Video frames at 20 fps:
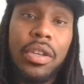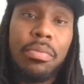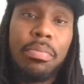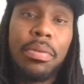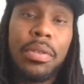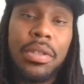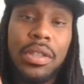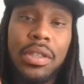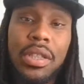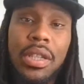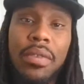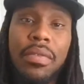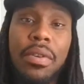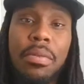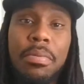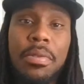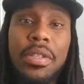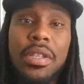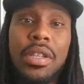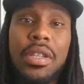You put yourself
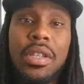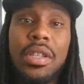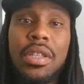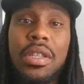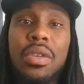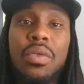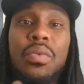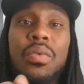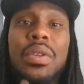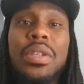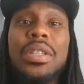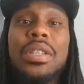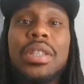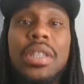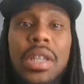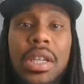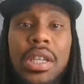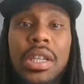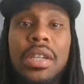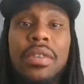in a position to
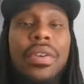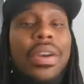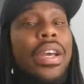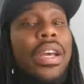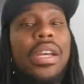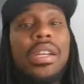receive